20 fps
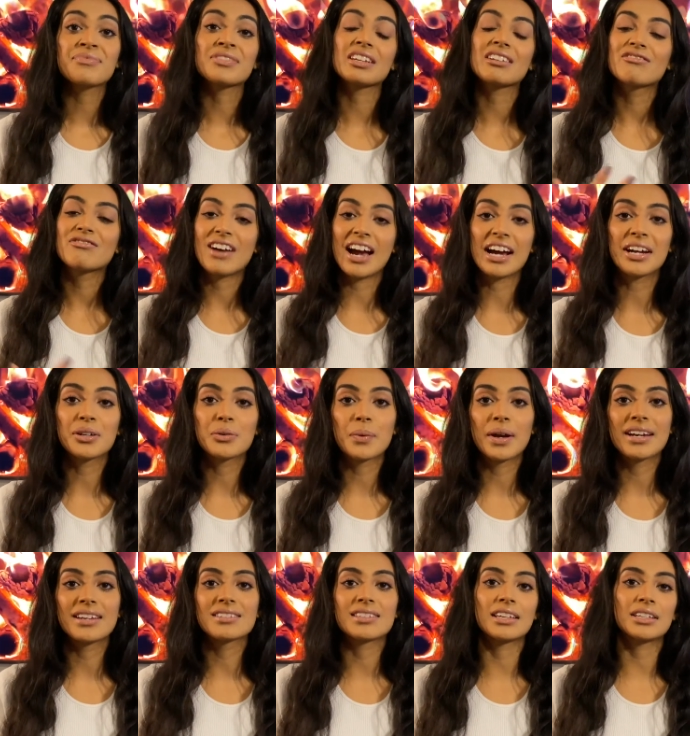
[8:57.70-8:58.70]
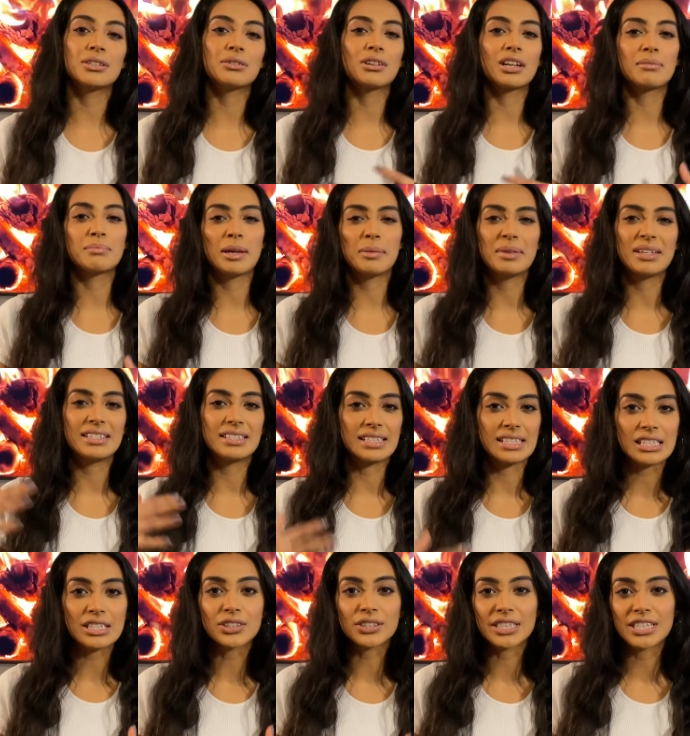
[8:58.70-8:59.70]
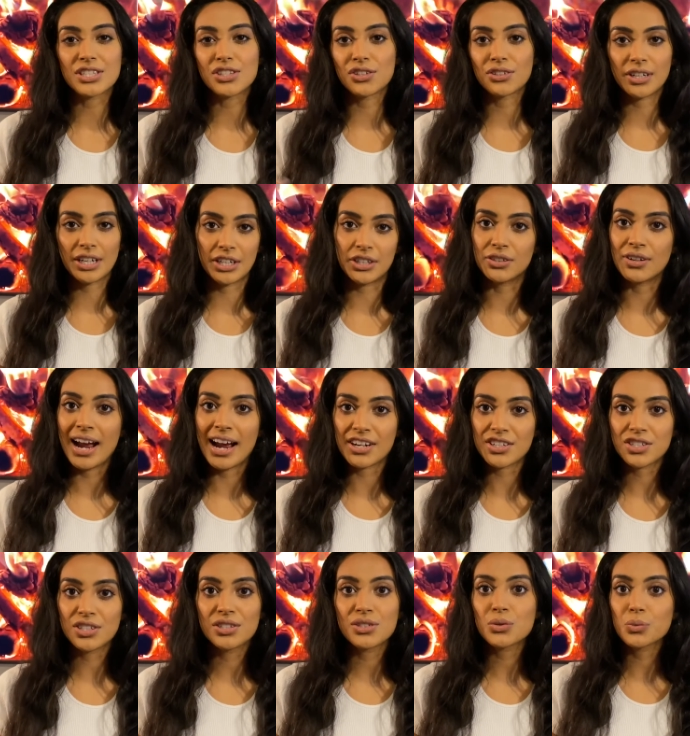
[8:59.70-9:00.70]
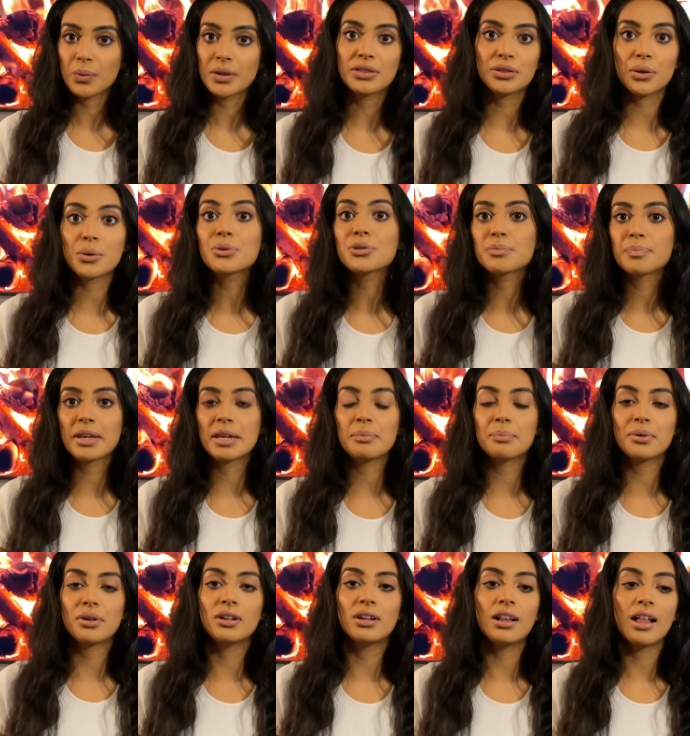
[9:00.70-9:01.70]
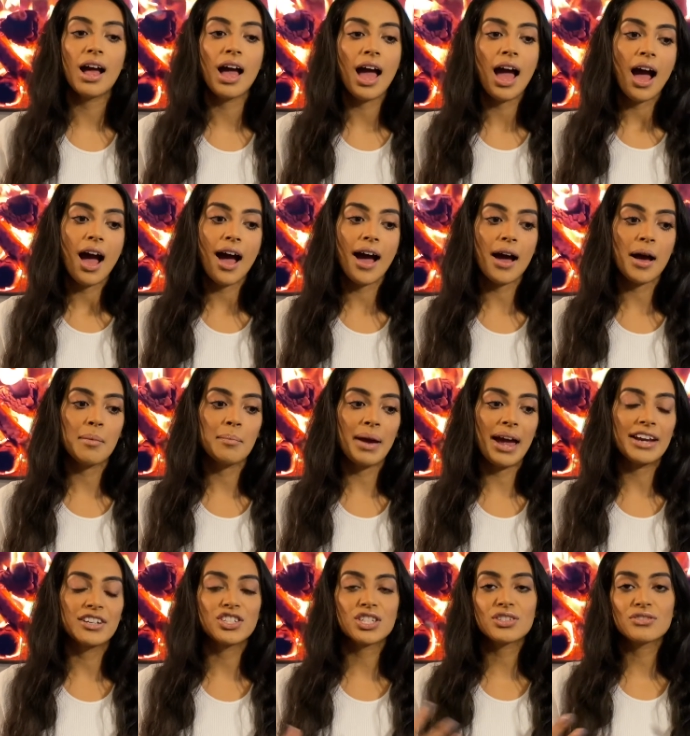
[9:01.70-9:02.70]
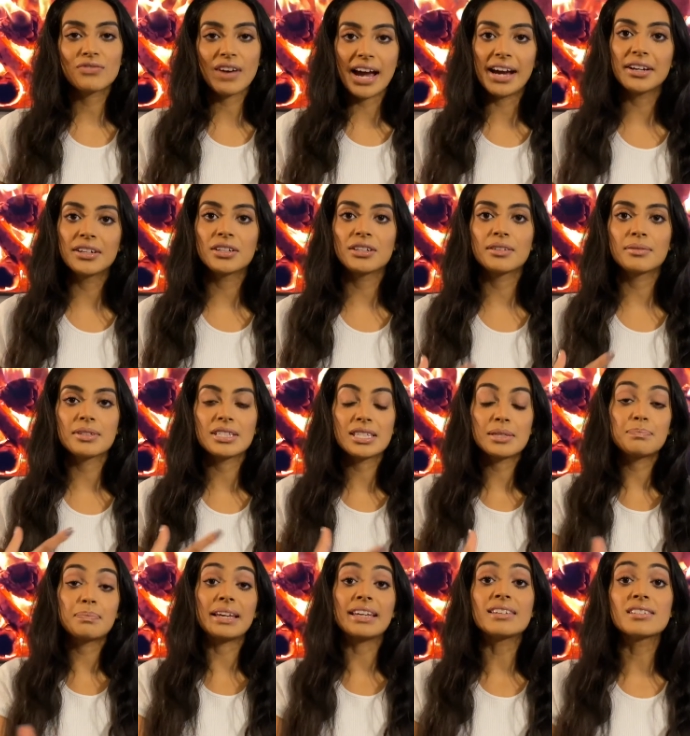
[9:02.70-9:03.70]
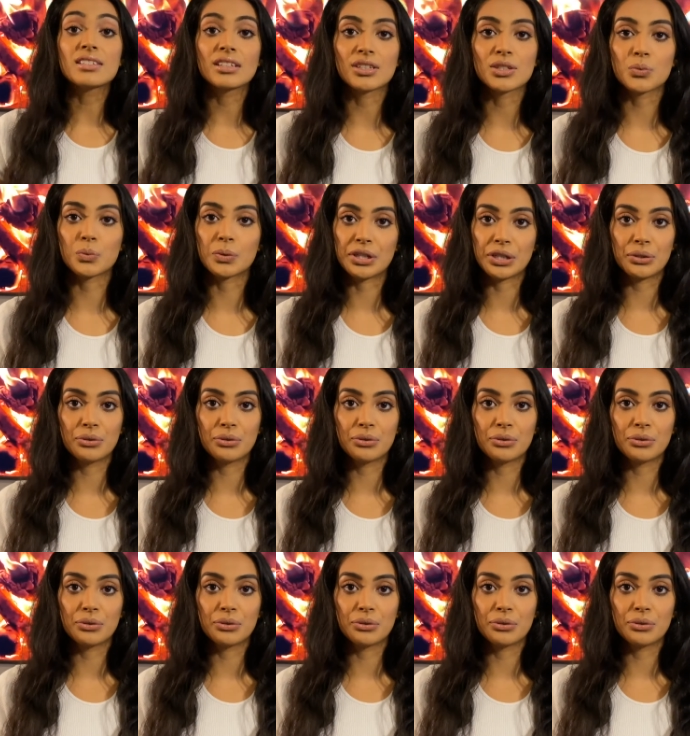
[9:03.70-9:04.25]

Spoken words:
Find ways that you can maybe decrease your interactions with those people, and just find spaces where you